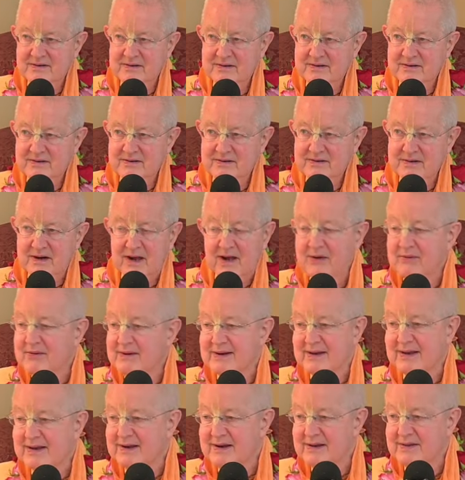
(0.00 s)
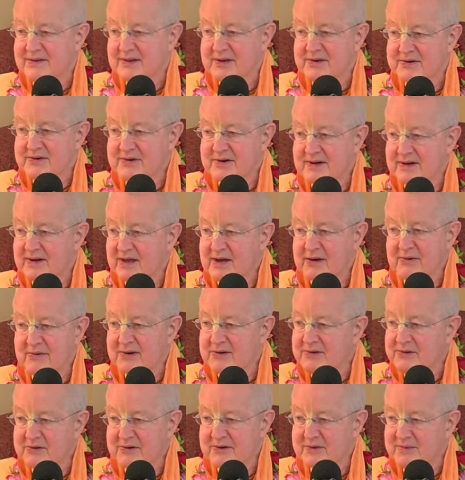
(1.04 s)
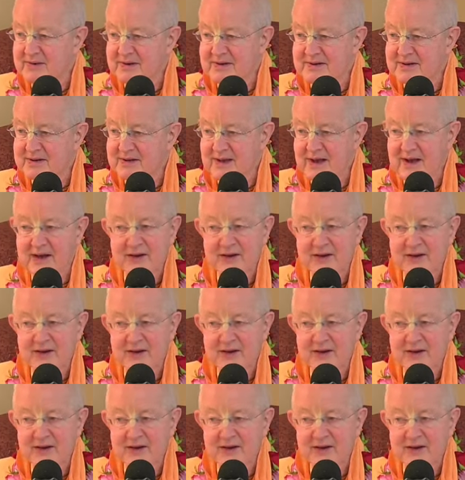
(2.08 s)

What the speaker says: I don't want to get on that train. I don't want to learn about, I don't